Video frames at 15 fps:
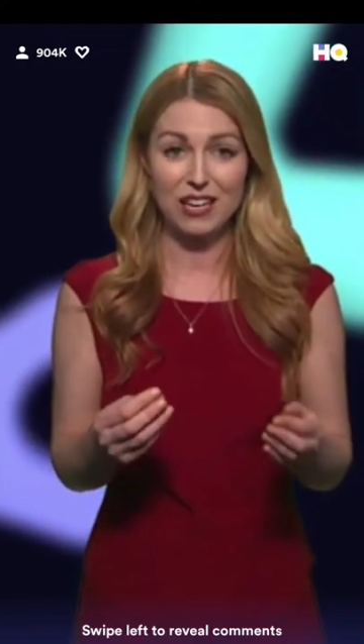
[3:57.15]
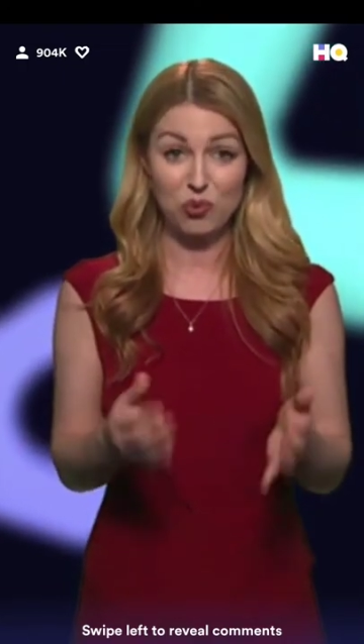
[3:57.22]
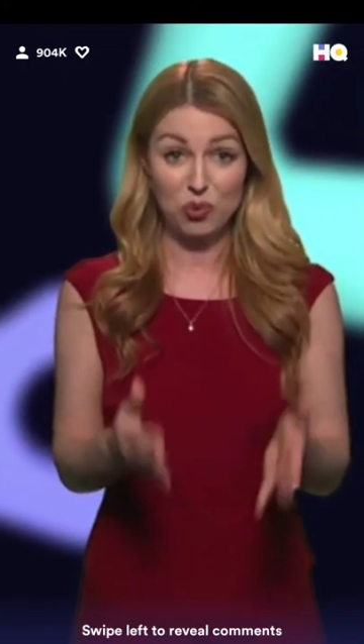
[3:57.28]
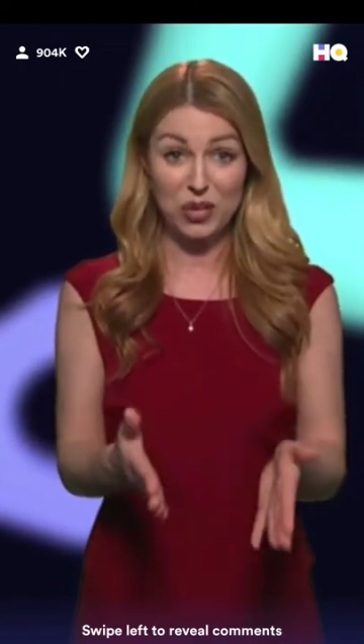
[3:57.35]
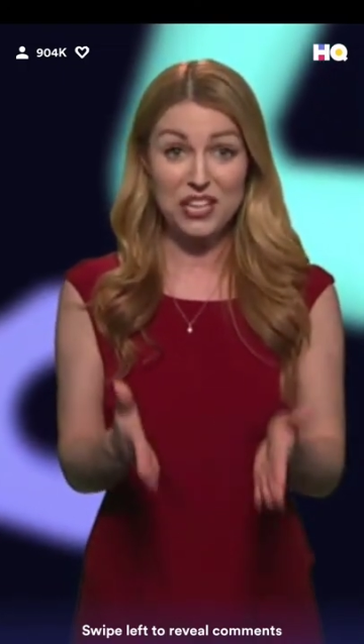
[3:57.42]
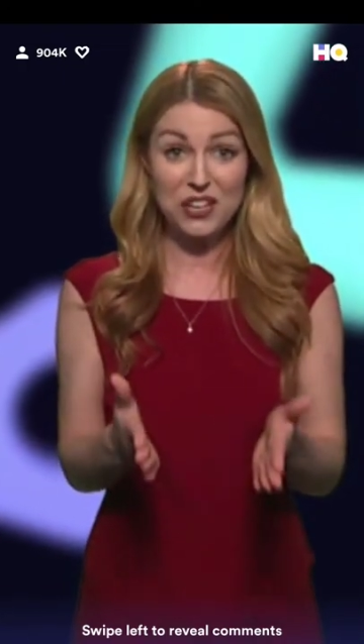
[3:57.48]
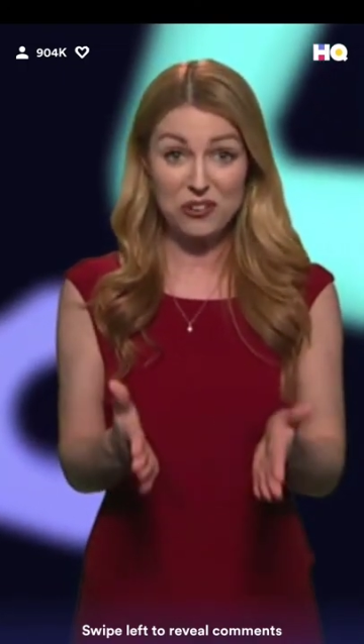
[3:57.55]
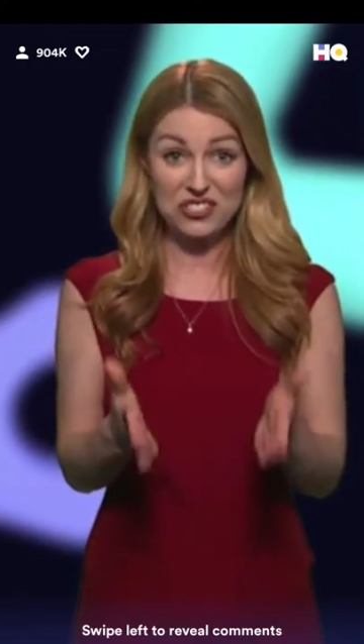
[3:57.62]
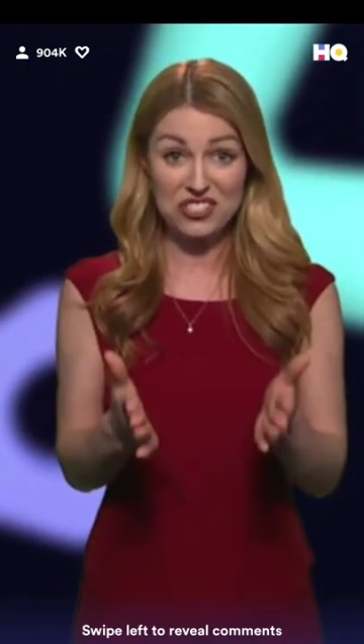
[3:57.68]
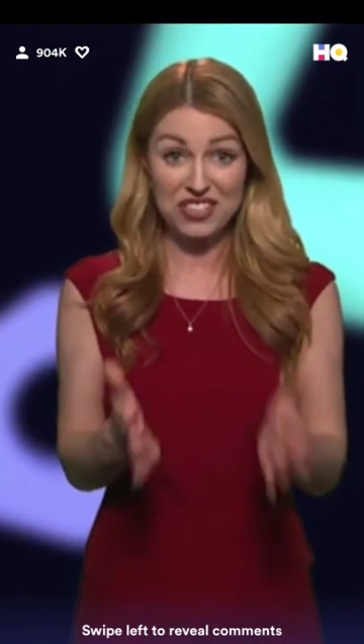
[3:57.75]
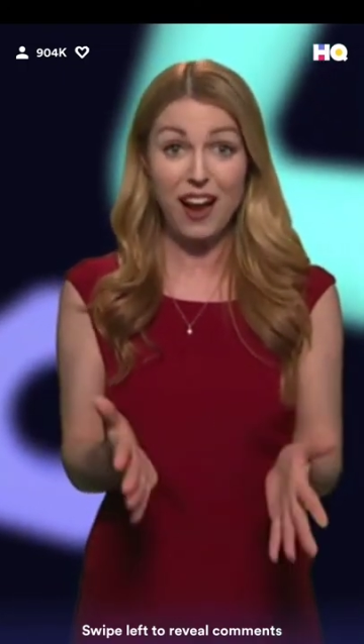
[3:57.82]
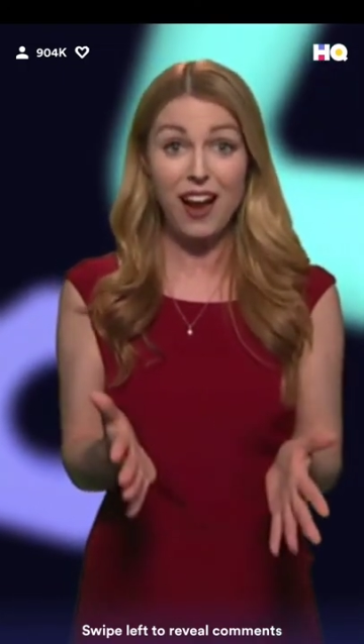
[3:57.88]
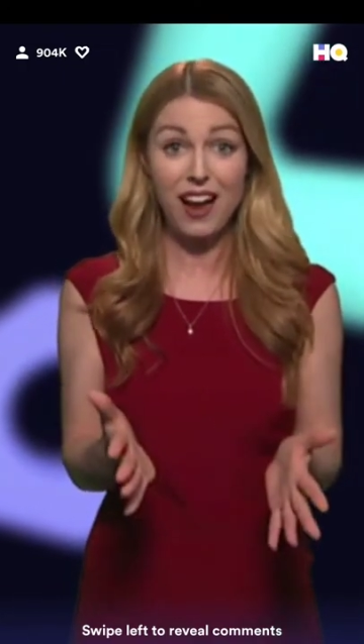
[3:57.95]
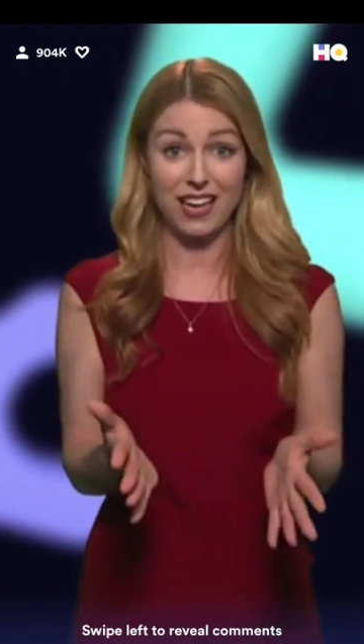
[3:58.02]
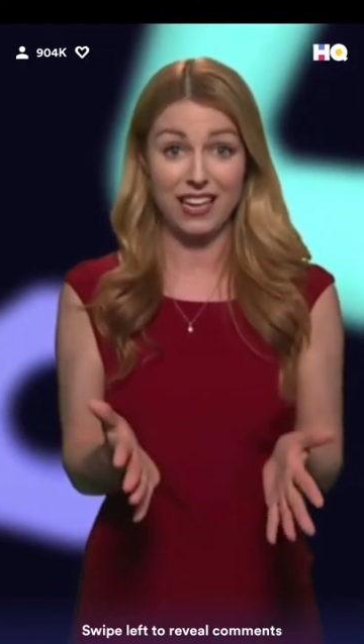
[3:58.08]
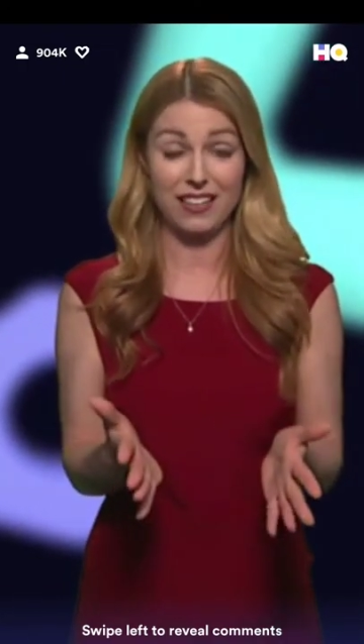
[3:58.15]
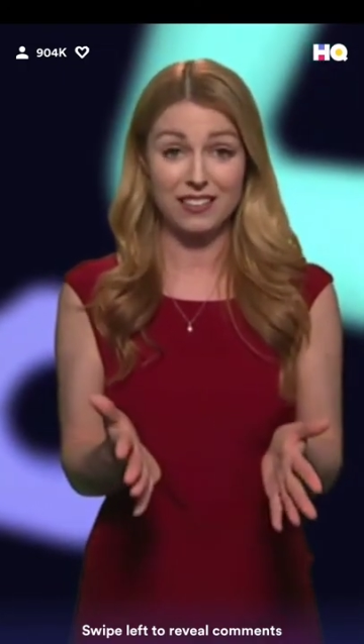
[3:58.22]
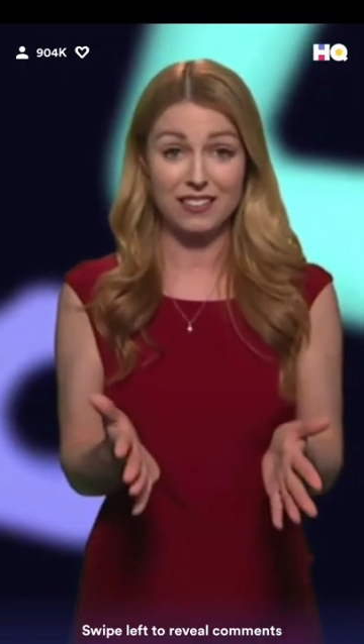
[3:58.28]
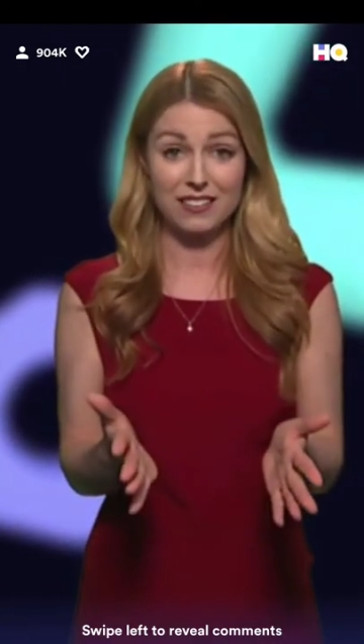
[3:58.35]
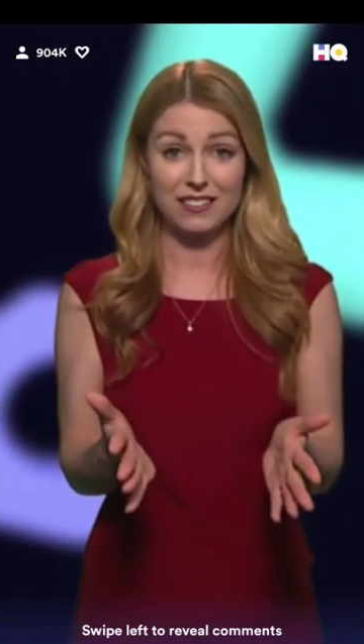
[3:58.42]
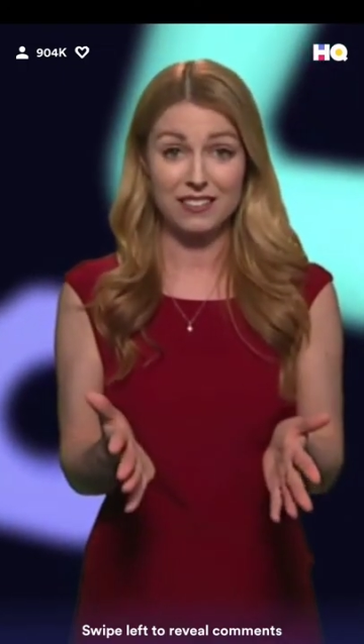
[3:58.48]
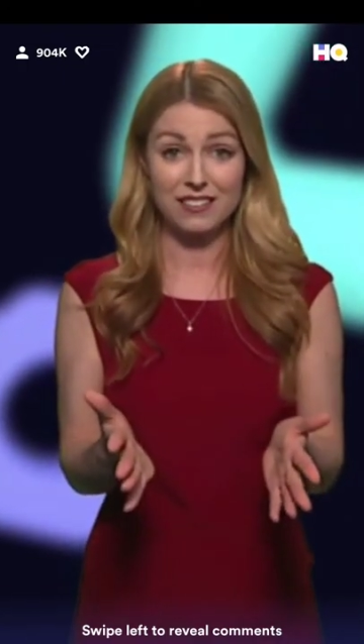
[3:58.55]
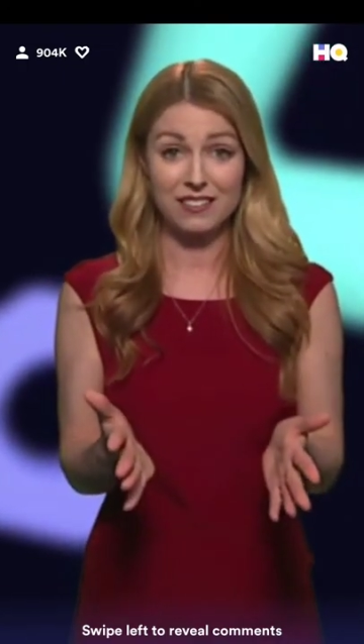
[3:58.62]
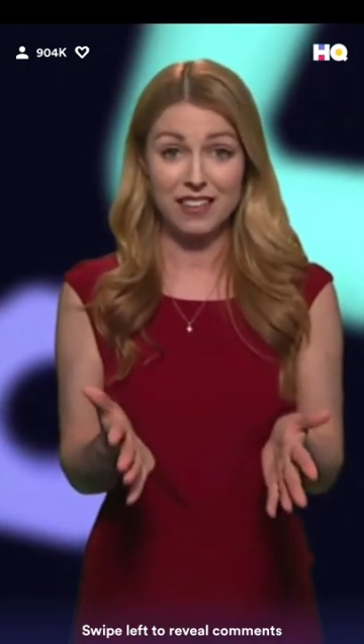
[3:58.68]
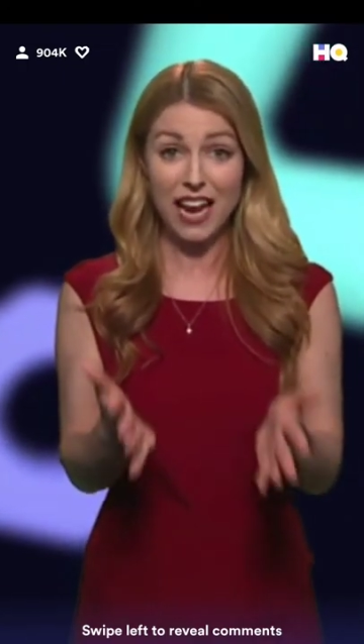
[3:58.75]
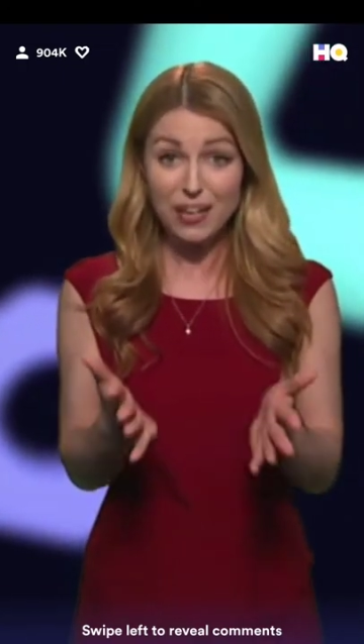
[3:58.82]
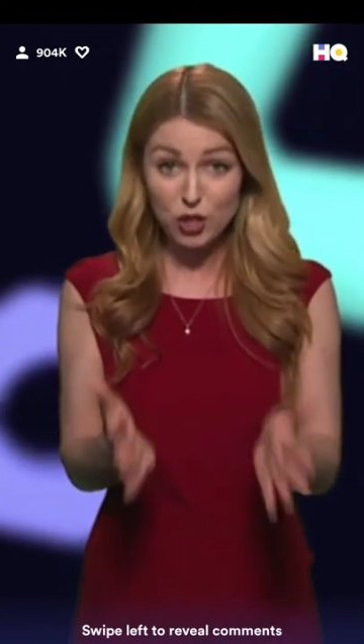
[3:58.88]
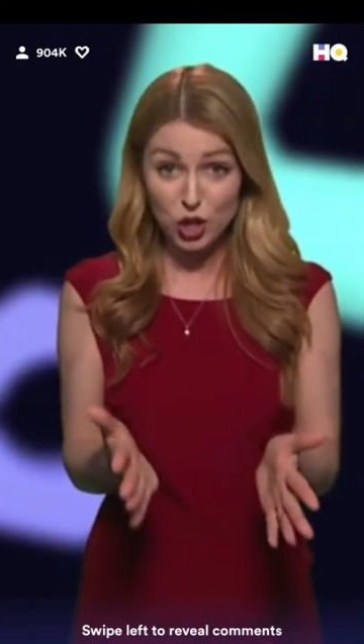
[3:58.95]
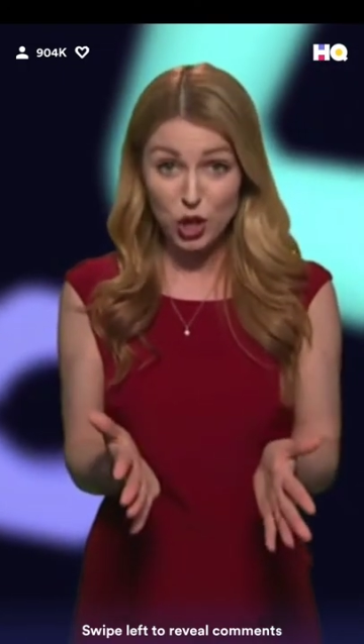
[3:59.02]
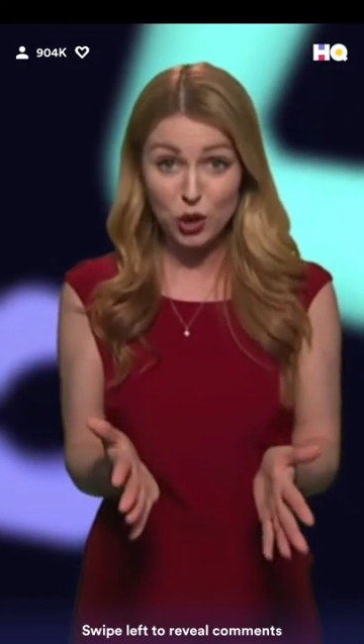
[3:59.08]
read your sine
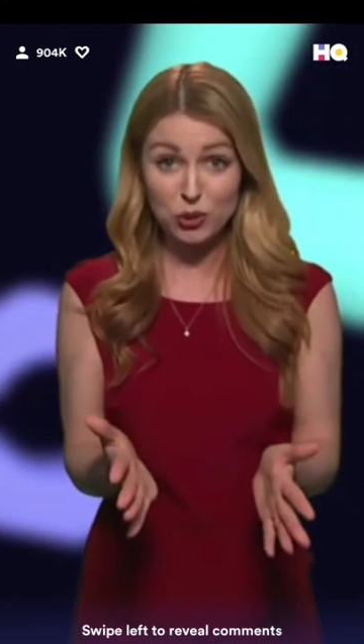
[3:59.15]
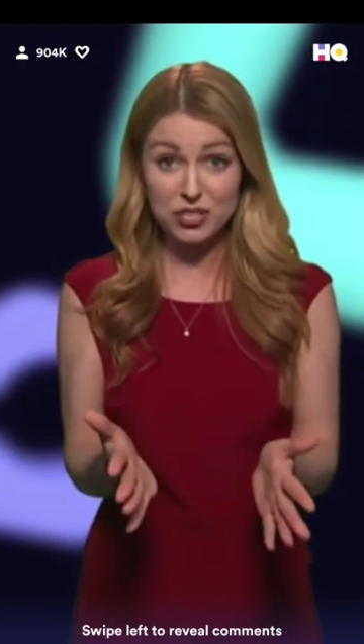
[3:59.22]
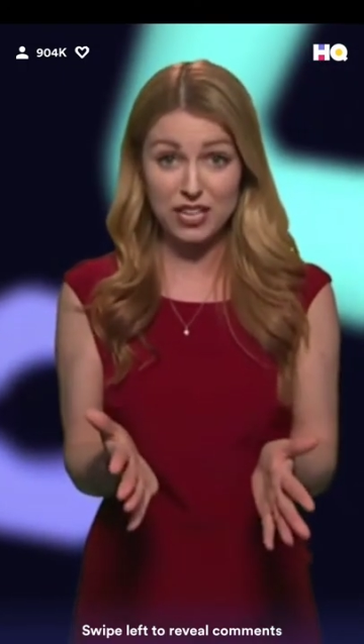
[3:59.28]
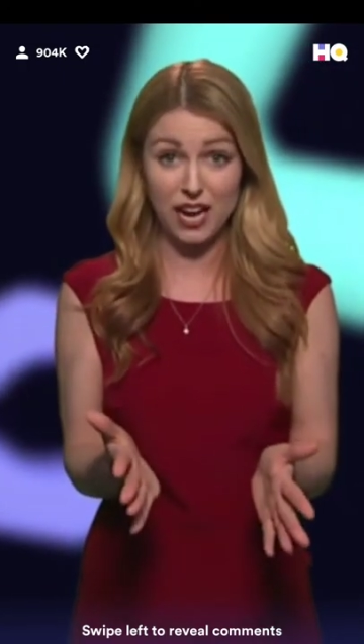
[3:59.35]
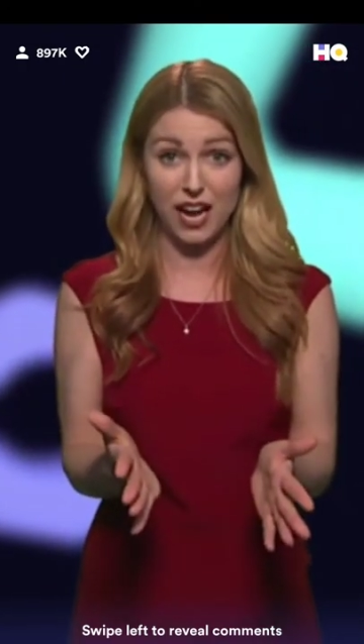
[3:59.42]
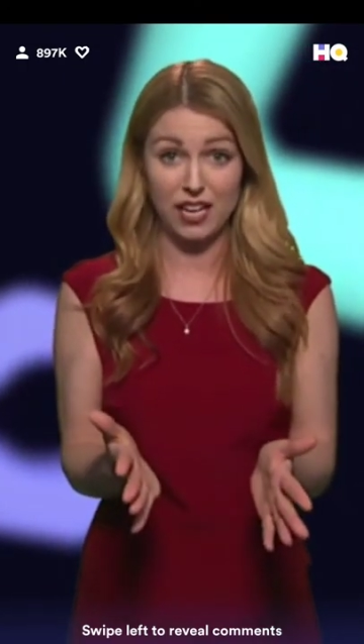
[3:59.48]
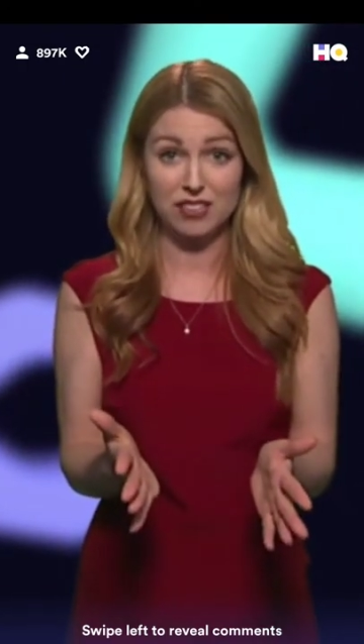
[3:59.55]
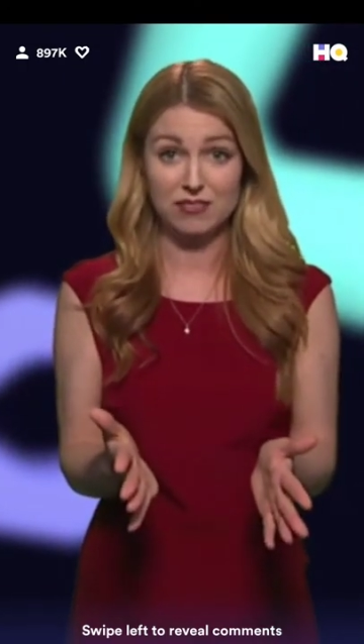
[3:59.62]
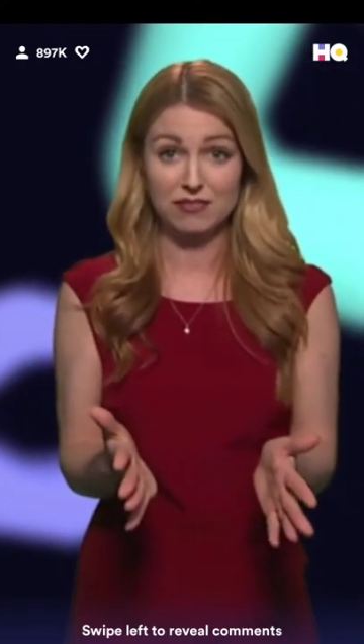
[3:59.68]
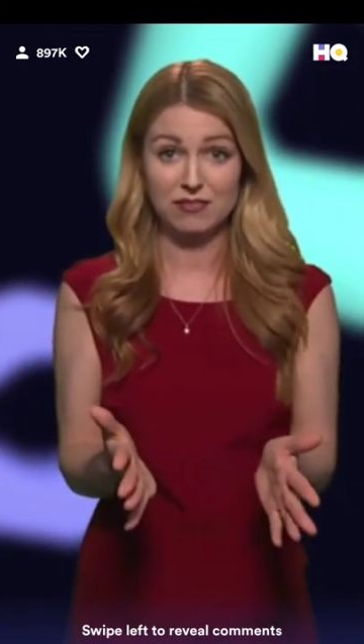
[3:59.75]
and your cosine.